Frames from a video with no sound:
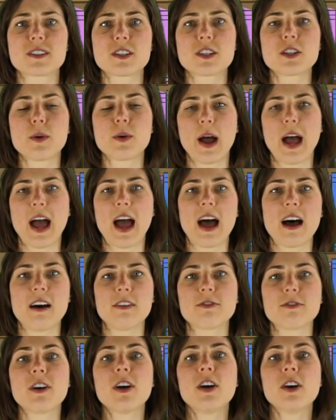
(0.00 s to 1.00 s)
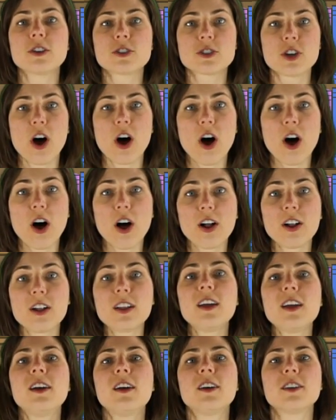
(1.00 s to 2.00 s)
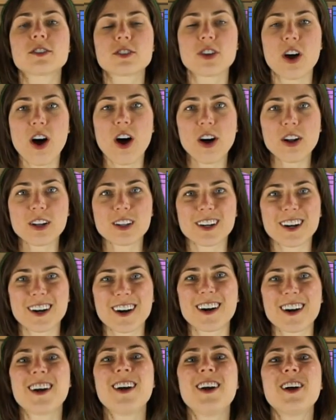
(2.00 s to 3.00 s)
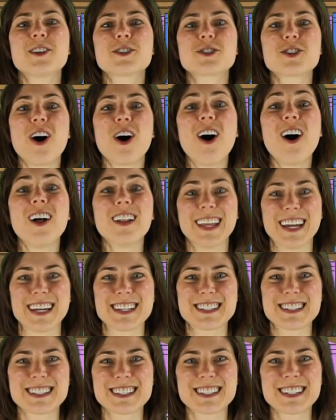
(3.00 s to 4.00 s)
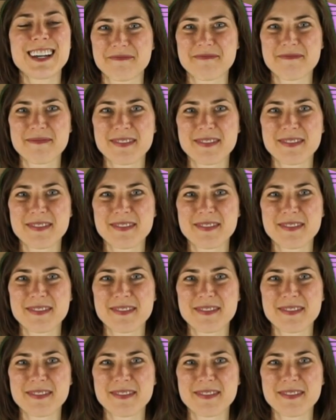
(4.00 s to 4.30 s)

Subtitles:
So you have tall, taller, tallest.